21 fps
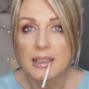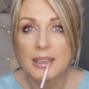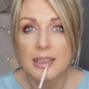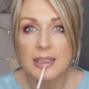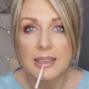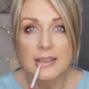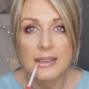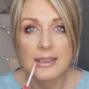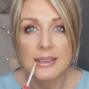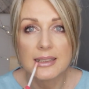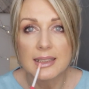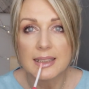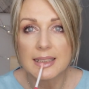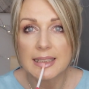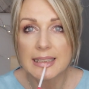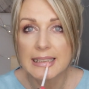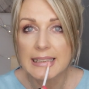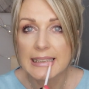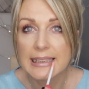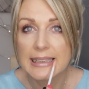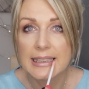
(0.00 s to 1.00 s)
liquid
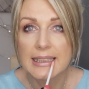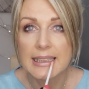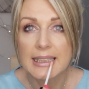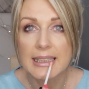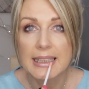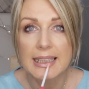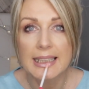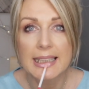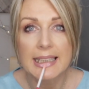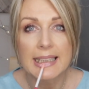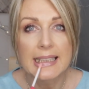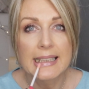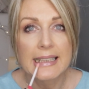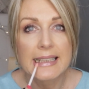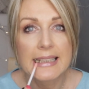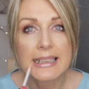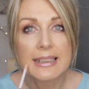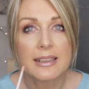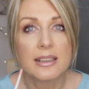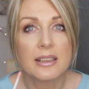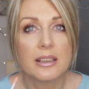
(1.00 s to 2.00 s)
lipstick.
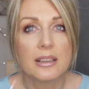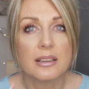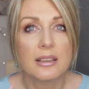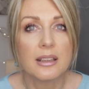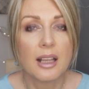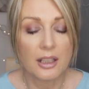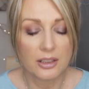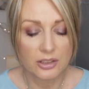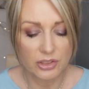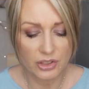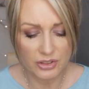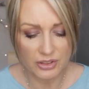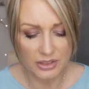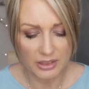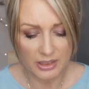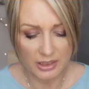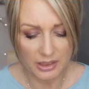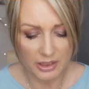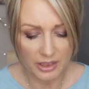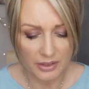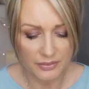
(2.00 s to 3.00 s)
That just
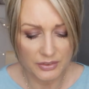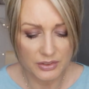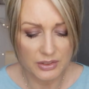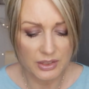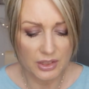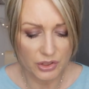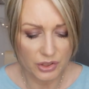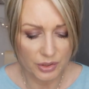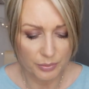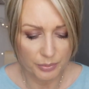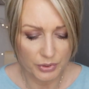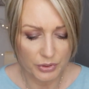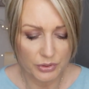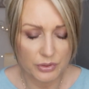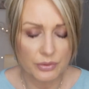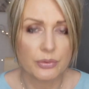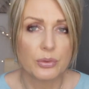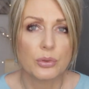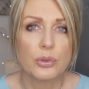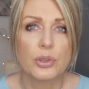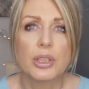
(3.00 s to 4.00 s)
gives such a
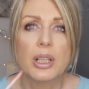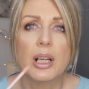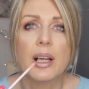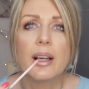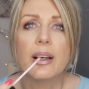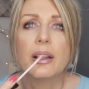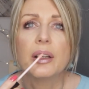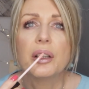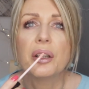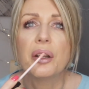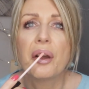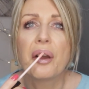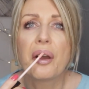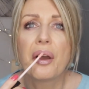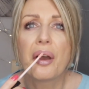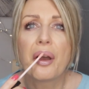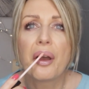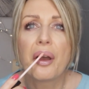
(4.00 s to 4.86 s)
beautiful shine.